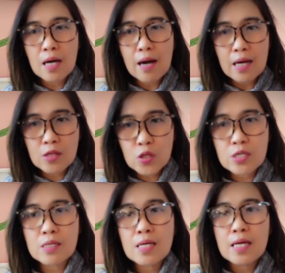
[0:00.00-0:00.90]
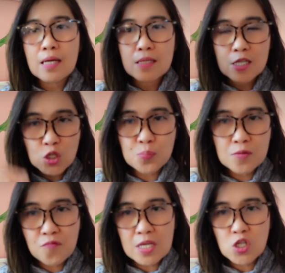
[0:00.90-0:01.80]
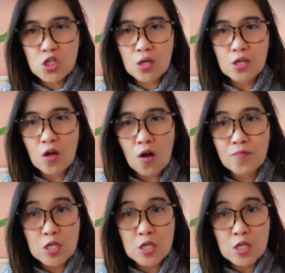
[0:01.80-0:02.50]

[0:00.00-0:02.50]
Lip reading: under the supervision of